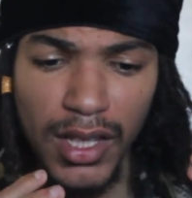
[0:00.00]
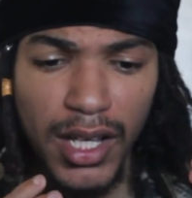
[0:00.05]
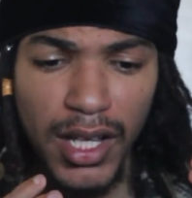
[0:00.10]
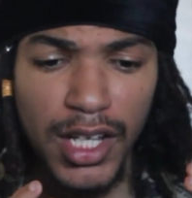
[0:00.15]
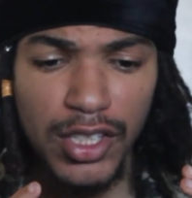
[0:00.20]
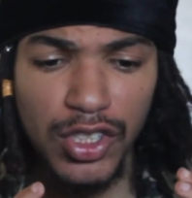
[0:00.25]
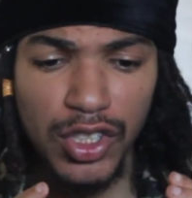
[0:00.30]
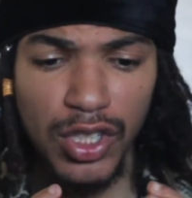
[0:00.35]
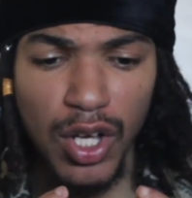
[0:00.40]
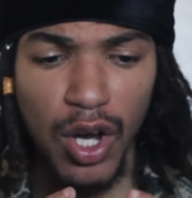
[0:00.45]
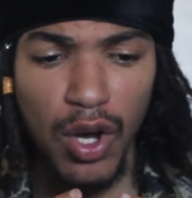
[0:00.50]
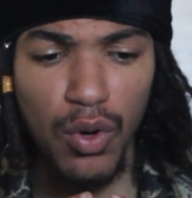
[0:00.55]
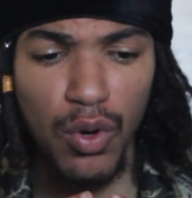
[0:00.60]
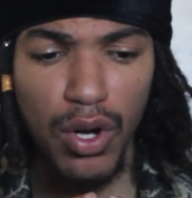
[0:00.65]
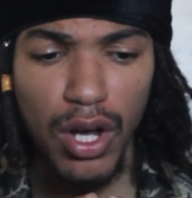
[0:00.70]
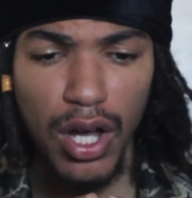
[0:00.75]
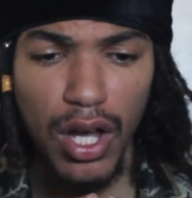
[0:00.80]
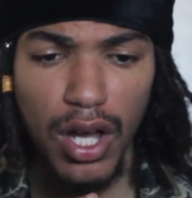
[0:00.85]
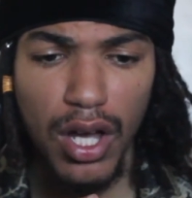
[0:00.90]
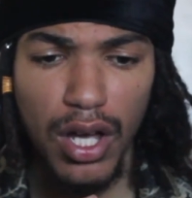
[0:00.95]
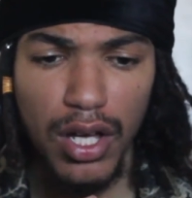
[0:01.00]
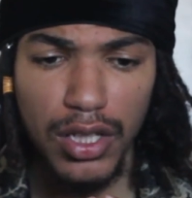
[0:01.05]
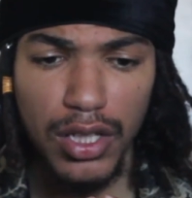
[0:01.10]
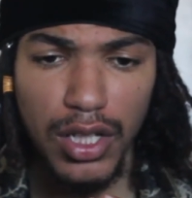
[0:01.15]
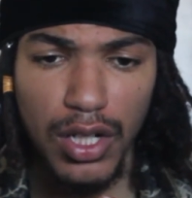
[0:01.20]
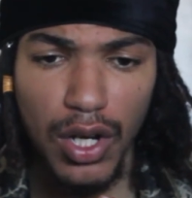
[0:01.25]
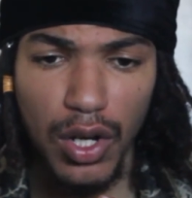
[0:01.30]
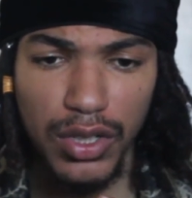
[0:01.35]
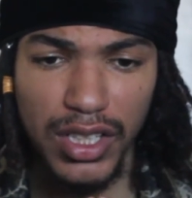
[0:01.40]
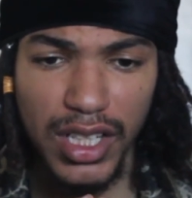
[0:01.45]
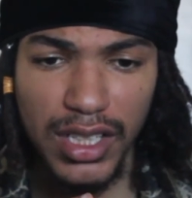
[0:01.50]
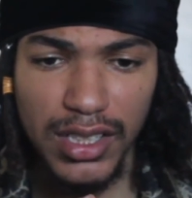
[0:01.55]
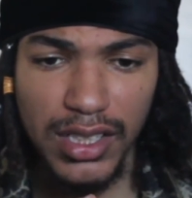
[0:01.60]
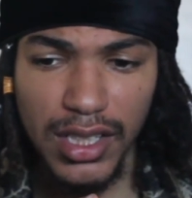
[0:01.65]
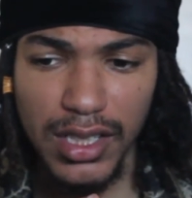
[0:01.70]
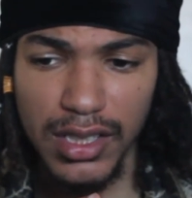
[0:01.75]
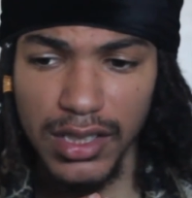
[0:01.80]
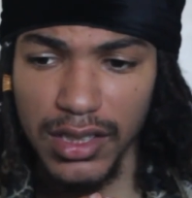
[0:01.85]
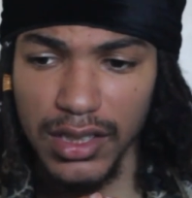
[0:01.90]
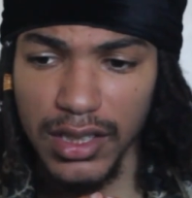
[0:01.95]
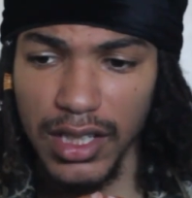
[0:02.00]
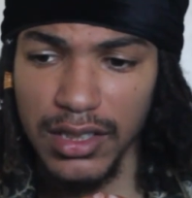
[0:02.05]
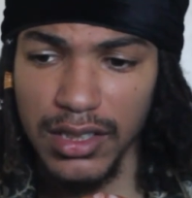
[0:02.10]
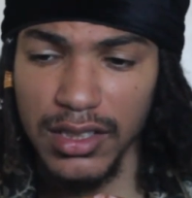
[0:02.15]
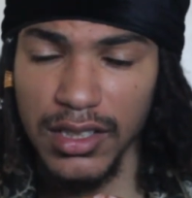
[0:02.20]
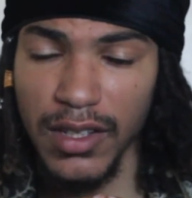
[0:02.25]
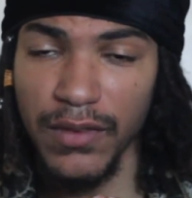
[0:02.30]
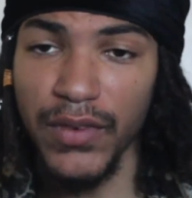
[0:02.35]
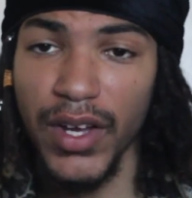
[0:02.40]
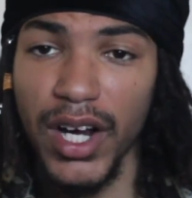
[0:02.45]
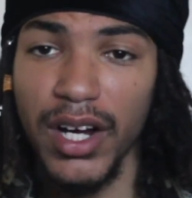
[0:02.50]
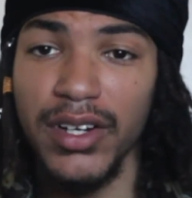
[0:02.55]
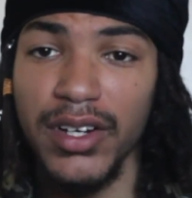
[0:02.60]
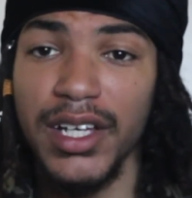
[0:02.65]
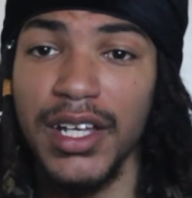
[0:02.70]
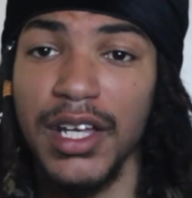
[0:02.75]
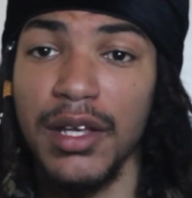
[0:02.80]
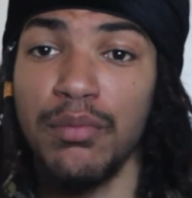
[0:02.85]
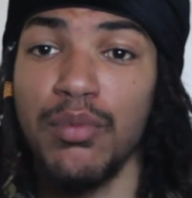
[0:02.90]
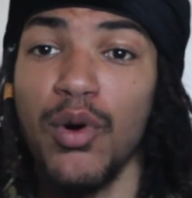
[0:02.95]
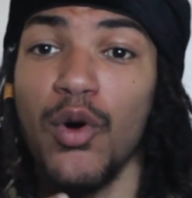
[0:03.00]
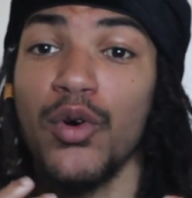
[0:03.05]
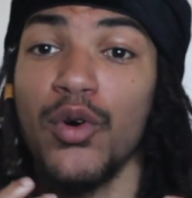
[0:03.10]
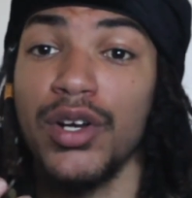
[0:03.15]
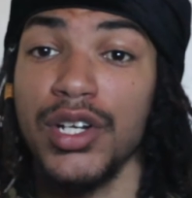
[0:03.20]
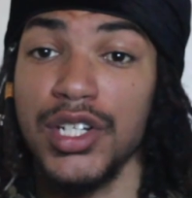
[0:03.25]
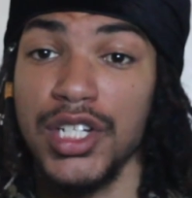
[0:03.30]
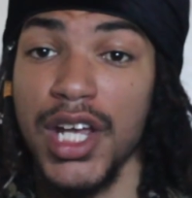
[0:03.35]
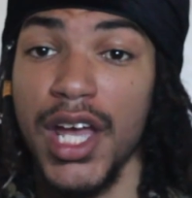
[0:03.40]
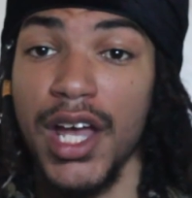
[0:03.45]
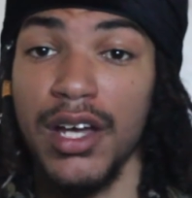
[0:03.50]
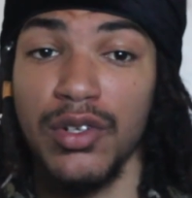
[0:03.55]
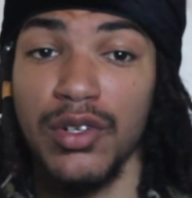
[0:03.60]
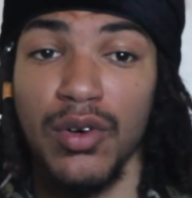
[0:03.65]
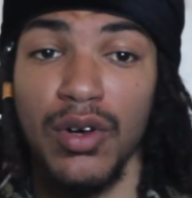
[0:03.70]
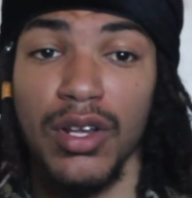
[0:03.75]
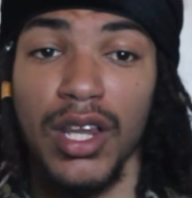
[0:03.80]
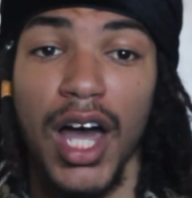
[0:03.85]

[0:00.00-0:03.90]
And so, this is a very important channel.